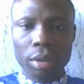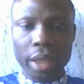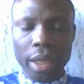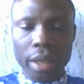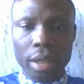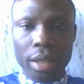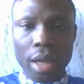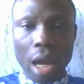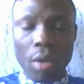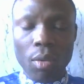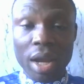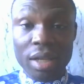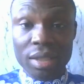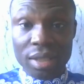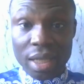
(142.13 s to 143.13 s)
Okay,
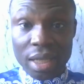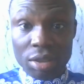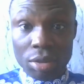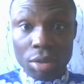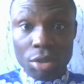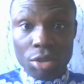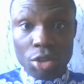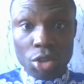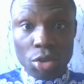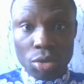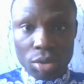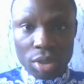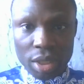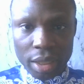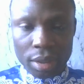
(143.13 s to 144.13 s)
our ancestors
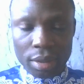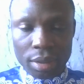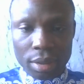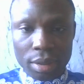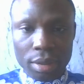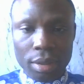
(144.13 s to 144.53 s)
used it